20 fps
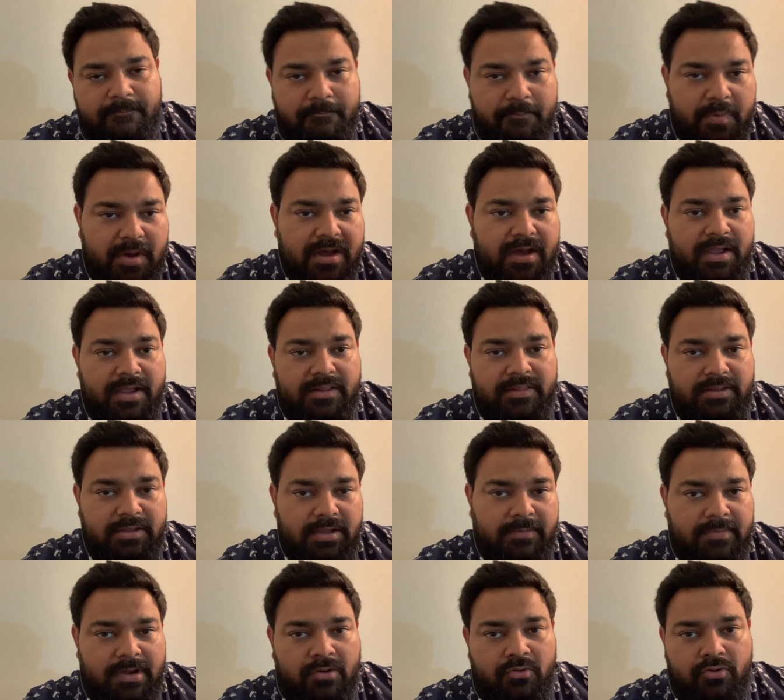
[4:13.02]
by the
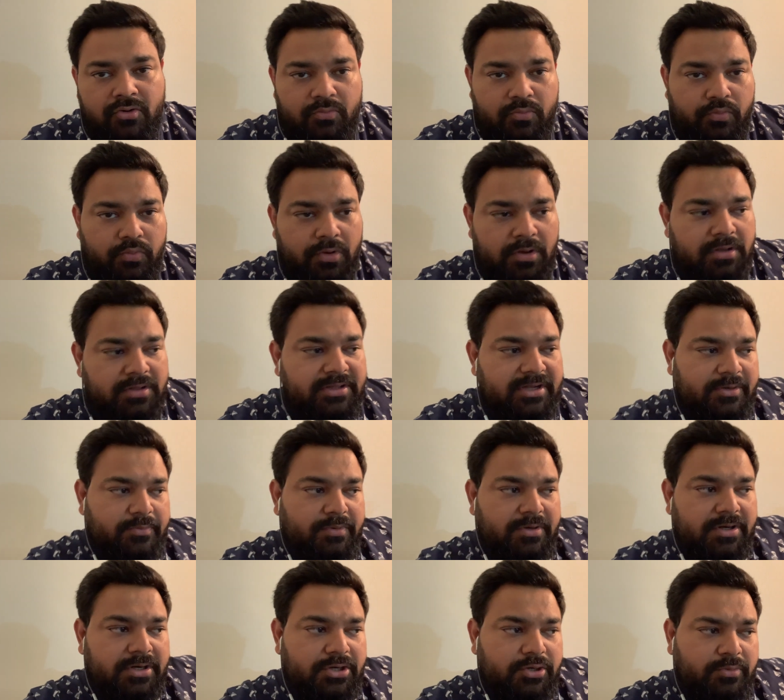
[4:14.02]
amount of work that
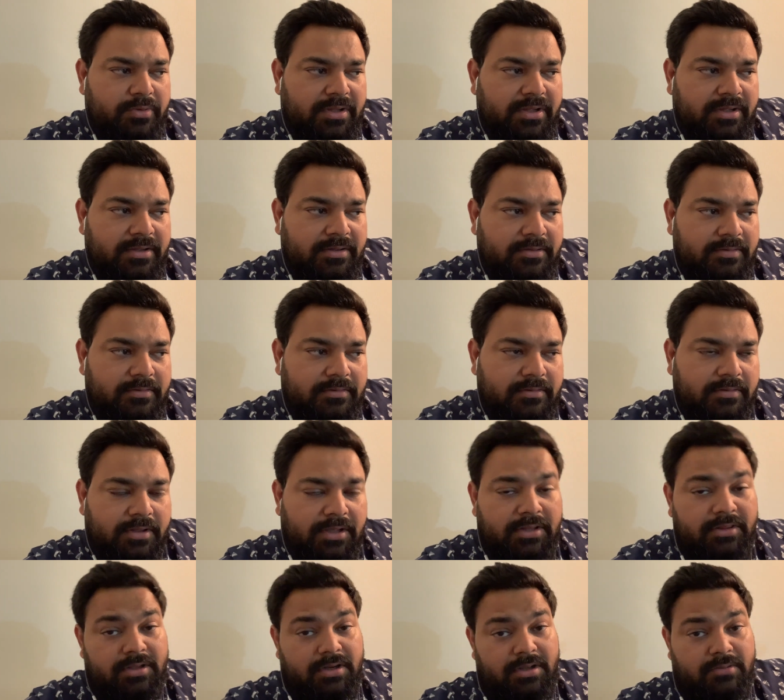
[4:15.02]
we are doing
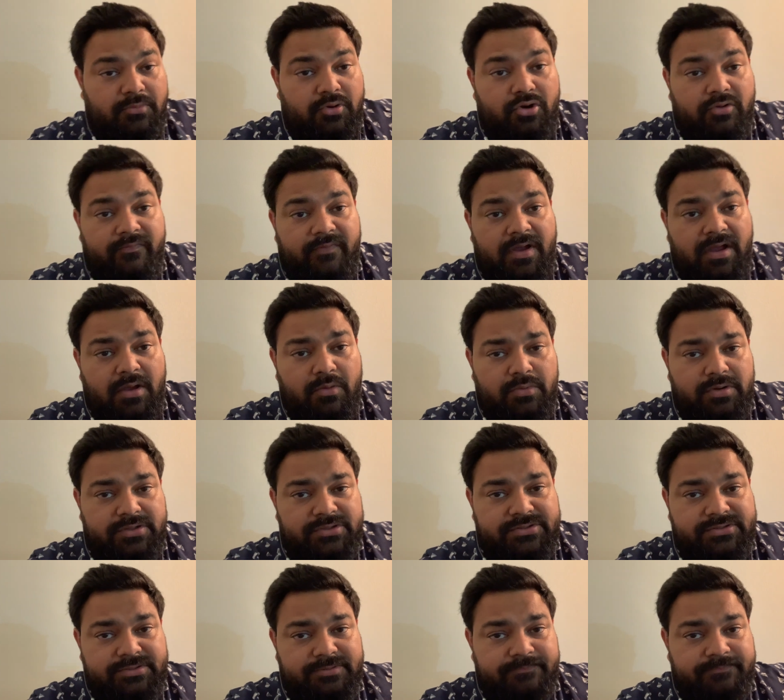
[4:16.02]
in the number of hours.